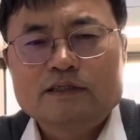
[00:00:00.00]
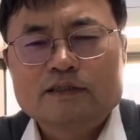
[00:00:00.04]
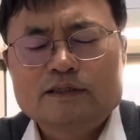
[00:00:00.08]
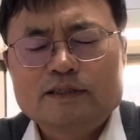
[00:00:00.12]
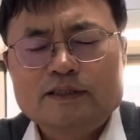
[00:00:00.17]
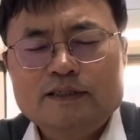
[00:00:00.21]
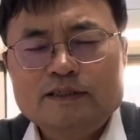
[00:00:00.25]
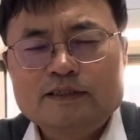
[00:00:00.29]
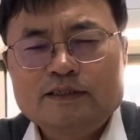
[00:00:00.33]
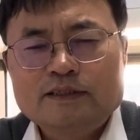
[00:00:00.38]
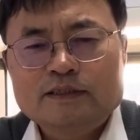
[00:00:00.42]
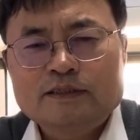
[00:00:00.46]

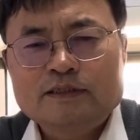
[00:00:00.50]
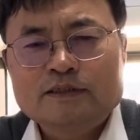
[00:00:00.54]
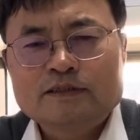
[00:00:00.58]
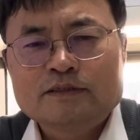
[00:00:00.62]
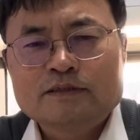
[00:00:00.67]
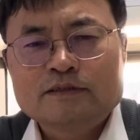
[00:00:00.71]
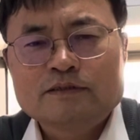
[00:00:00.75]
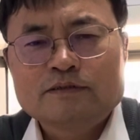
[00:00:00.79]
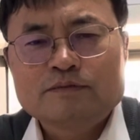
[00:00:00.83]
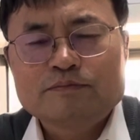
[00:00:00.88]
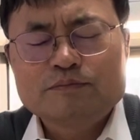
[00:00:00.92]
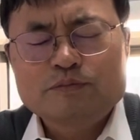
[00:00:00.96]
This is
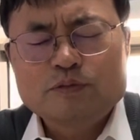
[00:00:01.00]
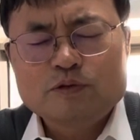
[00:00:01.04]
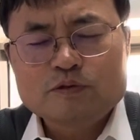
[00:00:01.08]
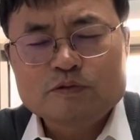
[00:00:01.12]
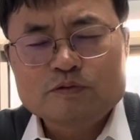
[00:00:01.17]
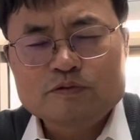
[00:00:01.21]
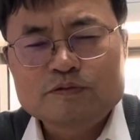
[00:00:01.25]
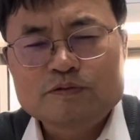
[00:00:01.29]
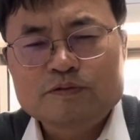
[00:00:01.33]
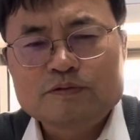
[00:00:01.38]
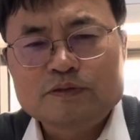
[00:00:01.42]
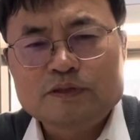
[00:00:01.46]

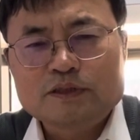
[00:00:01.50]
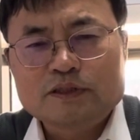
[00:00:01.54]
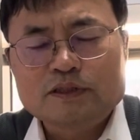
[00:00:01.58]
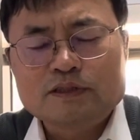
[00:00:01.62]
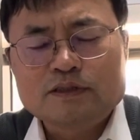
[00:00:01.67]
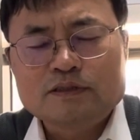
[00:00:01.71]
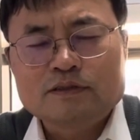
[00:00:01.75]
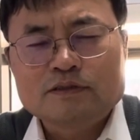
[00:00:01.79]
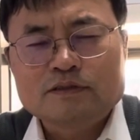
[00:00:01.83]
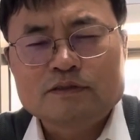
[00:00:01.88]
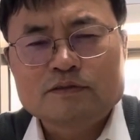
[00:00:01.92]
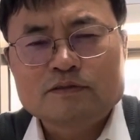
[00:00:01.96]
Bong-soo
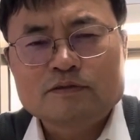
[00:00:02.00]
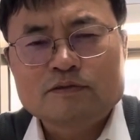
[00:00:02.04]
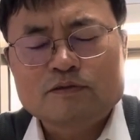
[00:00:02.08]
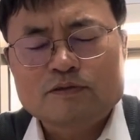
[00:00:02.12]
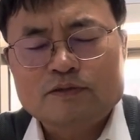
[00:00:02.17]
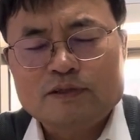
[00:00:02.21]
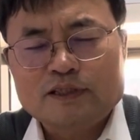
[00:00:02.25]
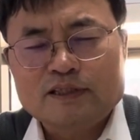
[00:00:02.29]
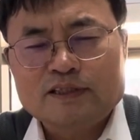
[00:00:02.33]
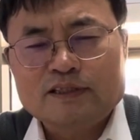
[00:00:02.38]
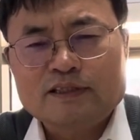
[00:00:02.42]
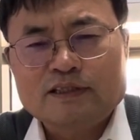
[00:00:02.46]
Jung,
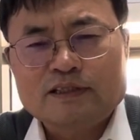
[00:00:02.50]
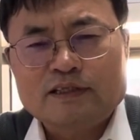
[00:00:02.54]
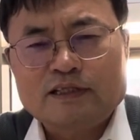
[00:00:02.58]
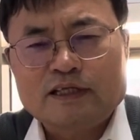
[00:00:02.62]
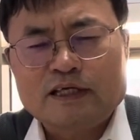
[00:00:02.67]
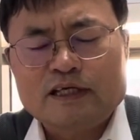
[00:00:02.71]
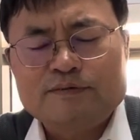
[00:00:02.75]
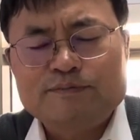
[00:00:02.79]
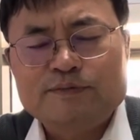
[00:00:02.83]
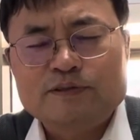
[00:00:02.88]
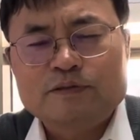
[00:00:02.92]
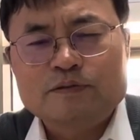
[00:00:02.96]
Korean
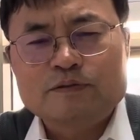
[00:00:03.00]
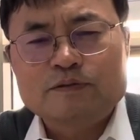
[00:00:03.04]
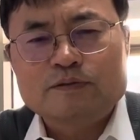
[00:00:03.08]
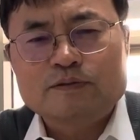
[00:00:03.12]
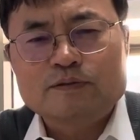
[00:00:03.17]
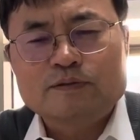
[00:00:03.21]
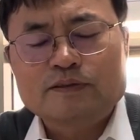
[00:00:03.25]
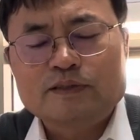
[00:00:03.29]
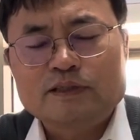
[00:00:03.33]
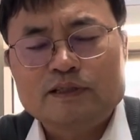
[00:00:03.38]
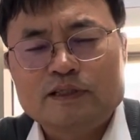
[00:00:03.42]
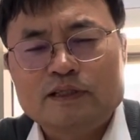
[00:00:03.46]
labor
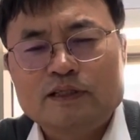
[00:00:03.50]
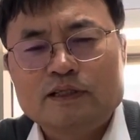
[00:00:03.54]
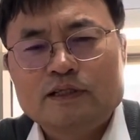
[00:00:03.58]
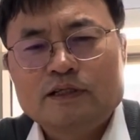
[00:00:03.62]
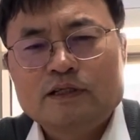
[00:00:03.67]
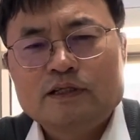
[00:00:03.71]
attorney.